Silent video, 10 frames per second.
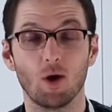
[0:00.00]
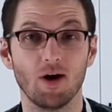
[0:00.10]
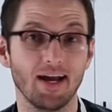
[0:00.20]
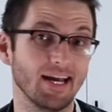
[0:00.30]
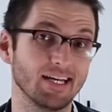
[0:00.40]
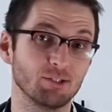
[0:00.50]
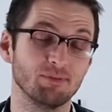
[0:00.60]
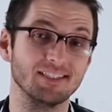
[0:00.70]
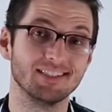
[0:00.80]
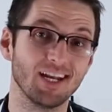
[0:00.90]
All right, it has
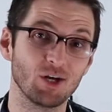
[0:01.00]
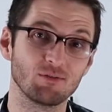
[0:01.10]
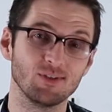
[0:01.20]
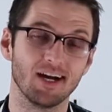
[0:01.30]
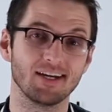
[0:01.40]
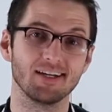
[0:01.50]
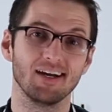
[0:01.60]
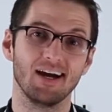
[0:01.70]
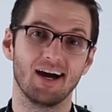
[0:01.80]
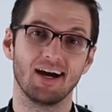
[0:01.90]
been setting overnight.
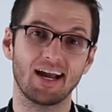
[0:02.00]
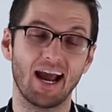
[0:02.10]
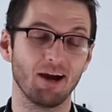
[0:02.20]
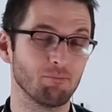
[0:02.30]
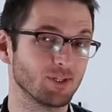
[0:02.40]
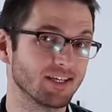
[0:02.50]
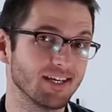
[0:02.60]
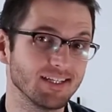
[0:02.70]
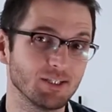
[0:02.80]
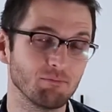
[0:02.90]
I put the
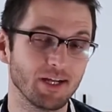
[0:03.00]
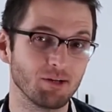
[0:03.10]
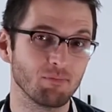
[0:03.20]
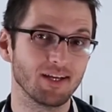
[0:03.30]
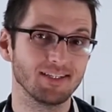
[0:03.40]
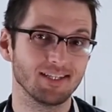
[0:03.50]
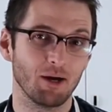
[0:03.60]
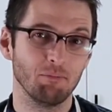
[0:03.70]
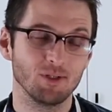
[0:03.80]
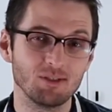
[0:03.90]
guillotine blade in place,
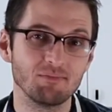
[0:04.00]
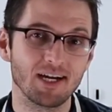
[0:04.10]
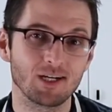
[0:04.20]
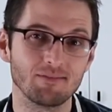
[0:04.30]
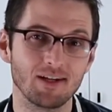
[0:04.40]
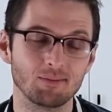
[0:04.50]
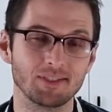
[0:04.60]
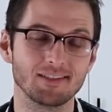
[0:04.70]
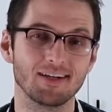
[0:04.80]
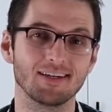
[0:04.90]
I put some decorative
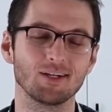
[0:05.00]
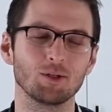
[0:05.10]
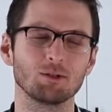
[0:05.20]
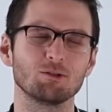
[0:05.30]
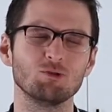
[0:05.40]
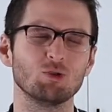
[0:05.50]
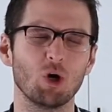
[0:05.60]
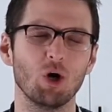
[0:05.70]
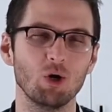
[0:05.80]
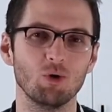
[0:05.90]
elements on it, and it looks
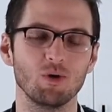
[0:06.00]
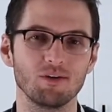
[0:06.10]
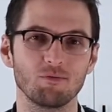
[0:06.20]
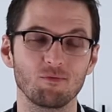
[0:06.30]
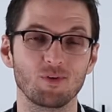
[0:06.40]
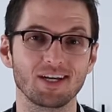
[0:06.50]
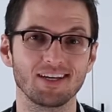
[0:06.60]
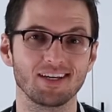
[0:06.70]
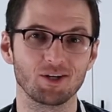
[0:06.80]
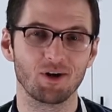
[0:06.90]
so
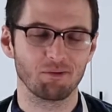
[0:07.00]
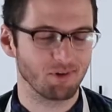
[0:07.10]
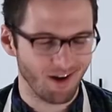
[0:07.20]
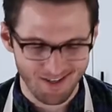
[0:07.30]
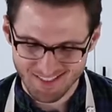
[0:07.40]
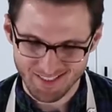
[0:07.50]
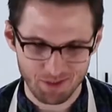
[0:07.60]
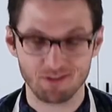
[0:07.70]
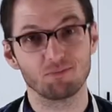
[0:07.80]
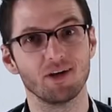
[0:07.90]
freaking incredible. Honestly,
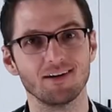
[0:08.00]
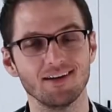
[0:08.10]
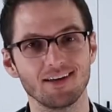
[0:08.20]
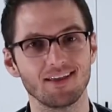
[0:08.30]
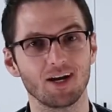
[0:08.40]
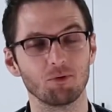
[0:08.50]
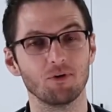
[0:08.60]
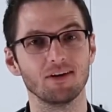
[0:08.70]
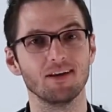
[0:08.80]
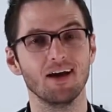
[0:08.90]
it looks better than I thought it
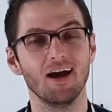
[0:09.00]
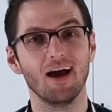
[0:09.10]
would.